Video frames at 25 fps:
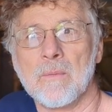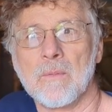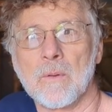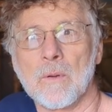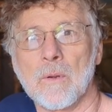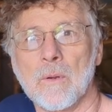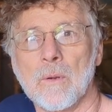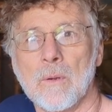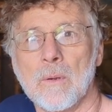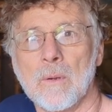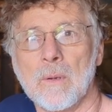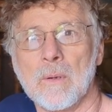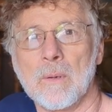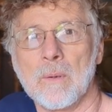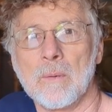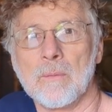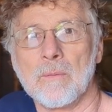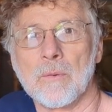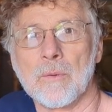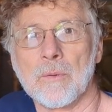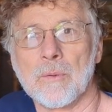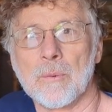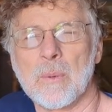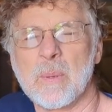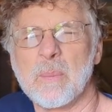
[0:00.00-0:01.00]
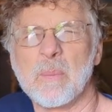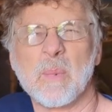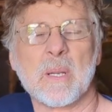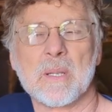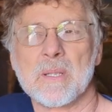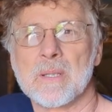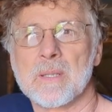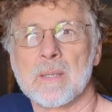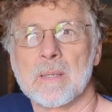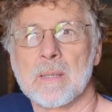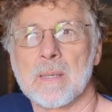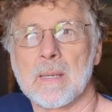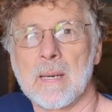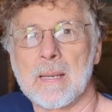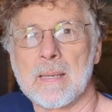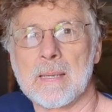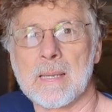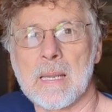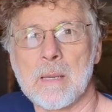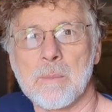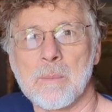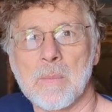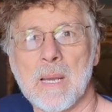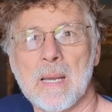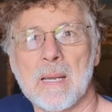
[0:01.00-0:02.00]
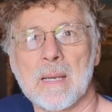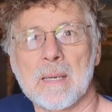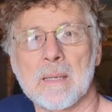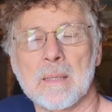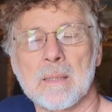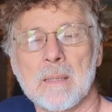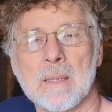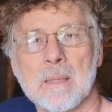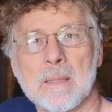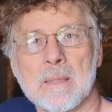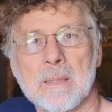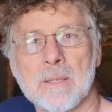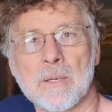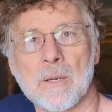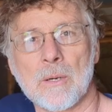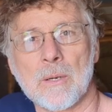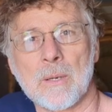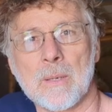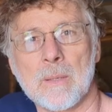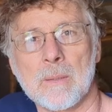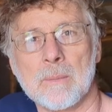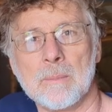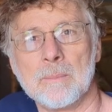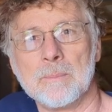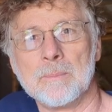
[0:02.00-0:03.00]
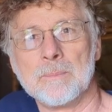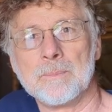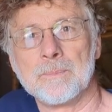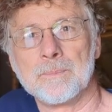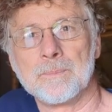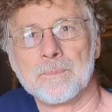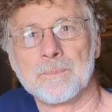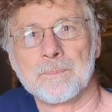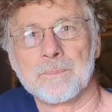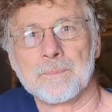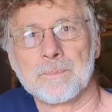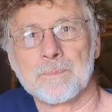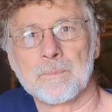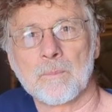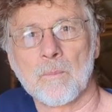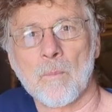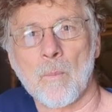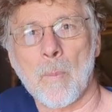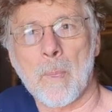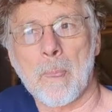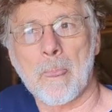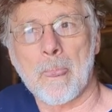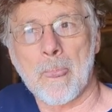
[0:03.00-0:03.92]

for 3 months, and then I came back and started production.